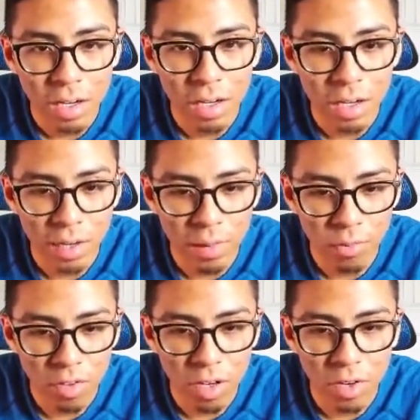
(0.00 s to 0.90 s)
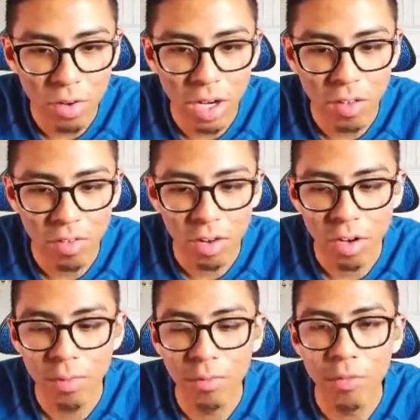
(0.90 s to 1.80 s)
I'm just gonna go ahead and start
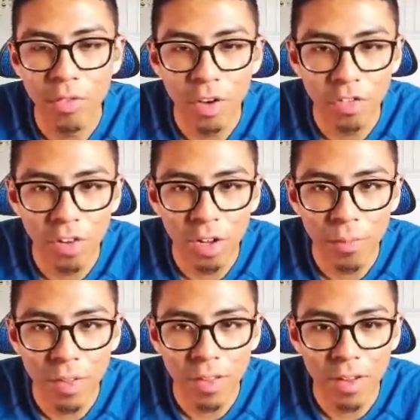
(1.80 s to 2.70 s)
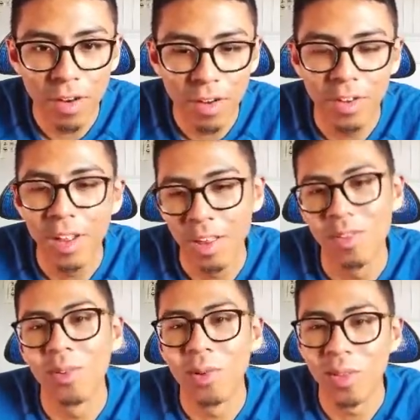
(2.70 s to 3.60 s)
finishing up this area. Okay,
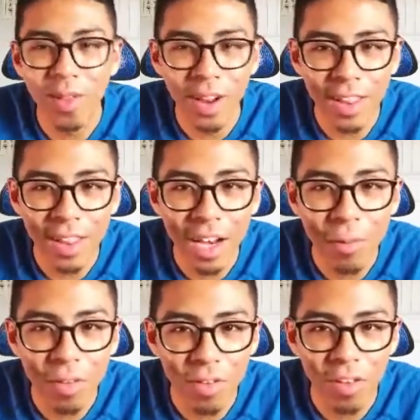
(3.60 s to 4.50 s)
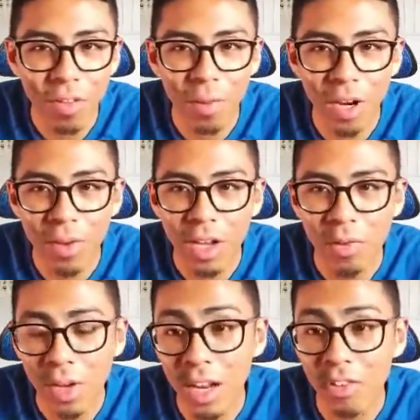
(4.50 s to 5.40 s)
so of course a lot of the enemies started spawning
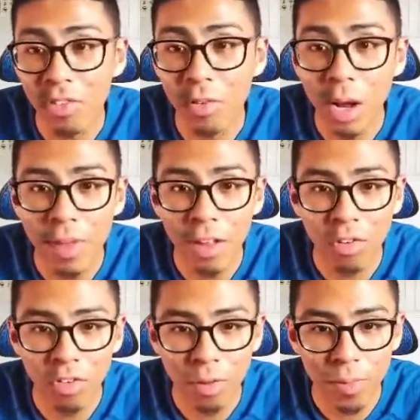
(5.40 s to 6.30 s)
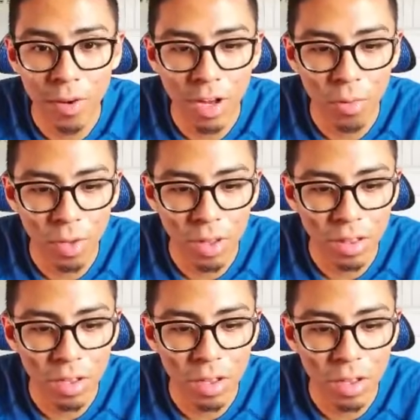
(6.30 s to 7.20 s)
back. We can actually grab that treasure up there now with
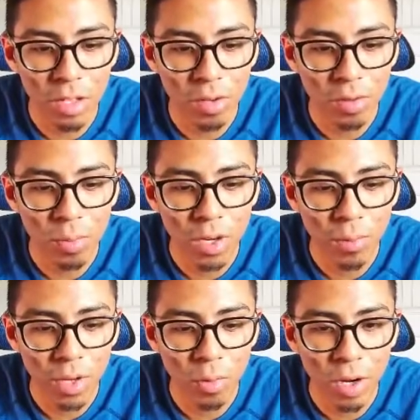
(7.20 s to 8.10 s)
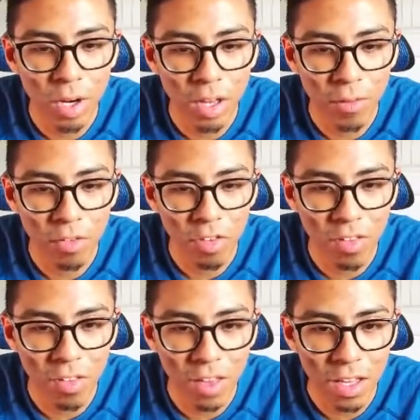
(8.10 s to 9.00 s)
the yellows, but I'm gonna wait on that for
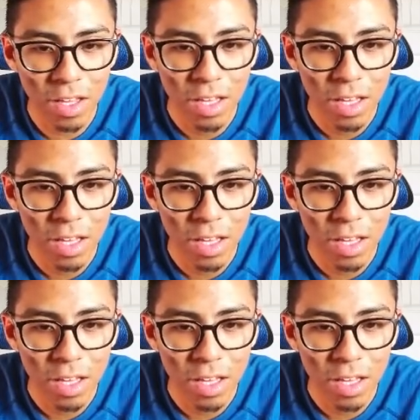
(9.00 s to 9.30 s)
just a second.